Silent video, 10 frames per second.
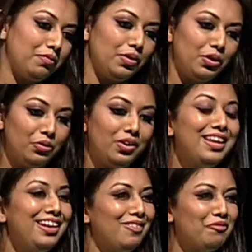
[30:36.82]

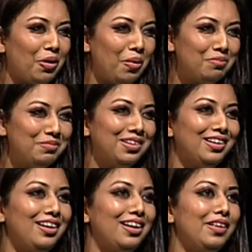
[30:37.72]
reeling from
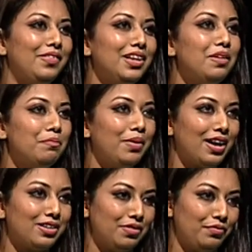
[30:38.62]
the
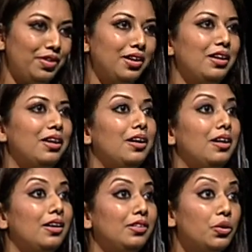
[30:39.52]
impact of the
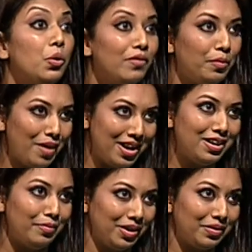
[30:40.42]
COVID
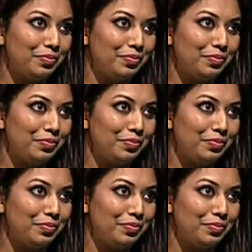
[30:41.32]
pandemic.